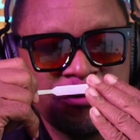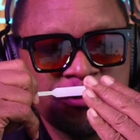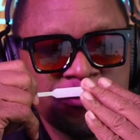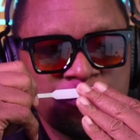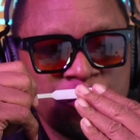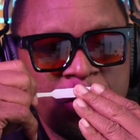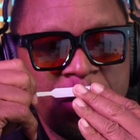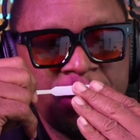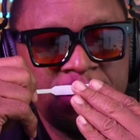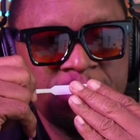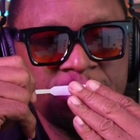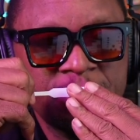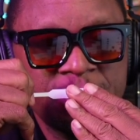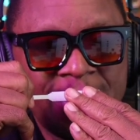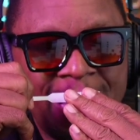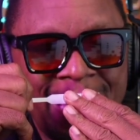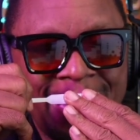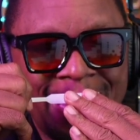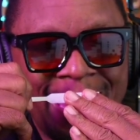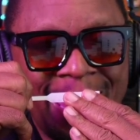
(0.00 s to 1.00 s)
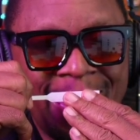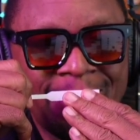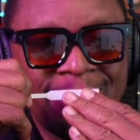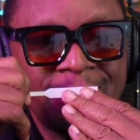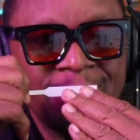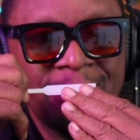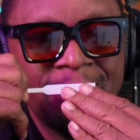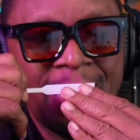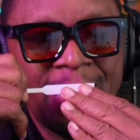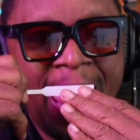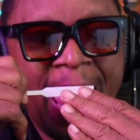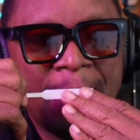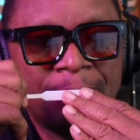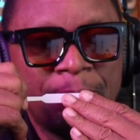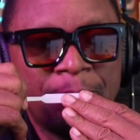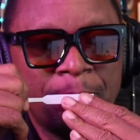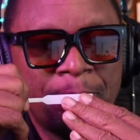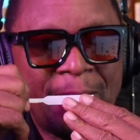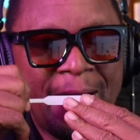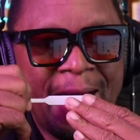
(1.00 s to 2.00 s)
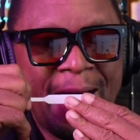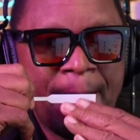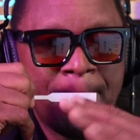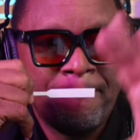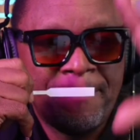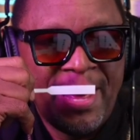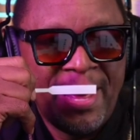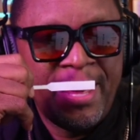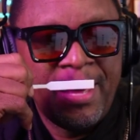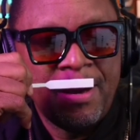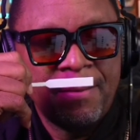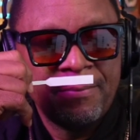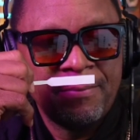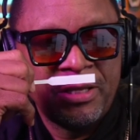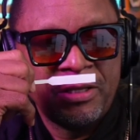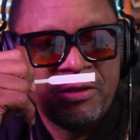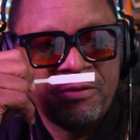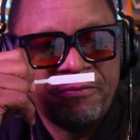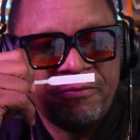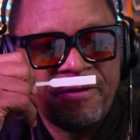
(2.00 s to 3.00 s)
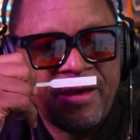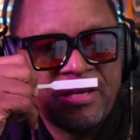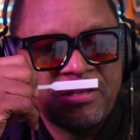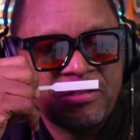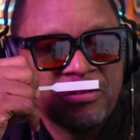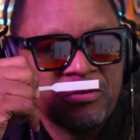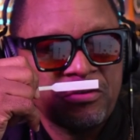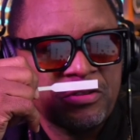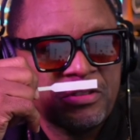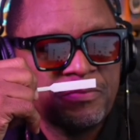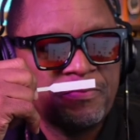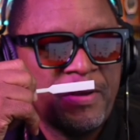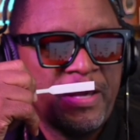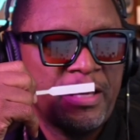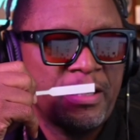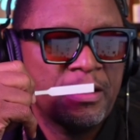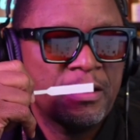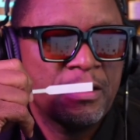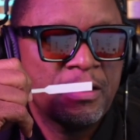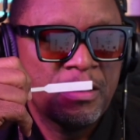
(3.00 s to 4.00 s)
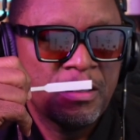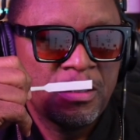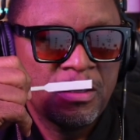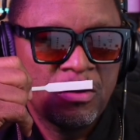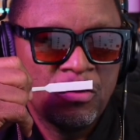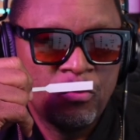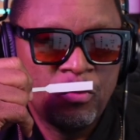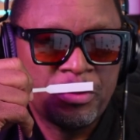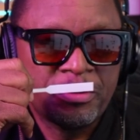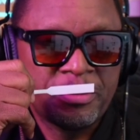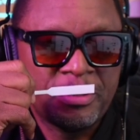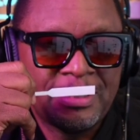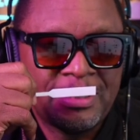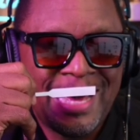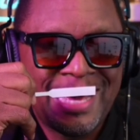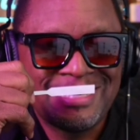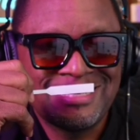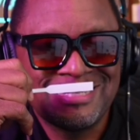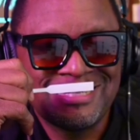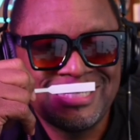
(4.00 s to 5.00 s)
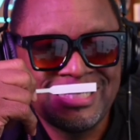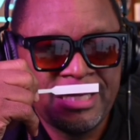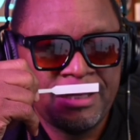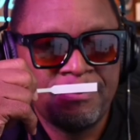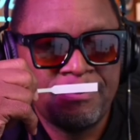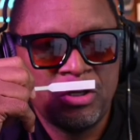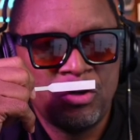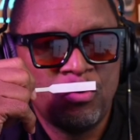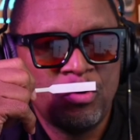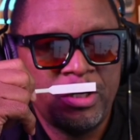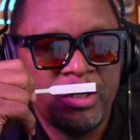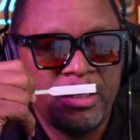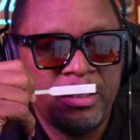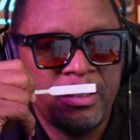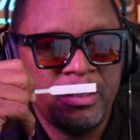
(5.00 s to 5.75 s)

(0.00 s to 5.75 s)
spread, it's like apple pie, bam, in your face, so to speak, with a lot of cinnamon on it.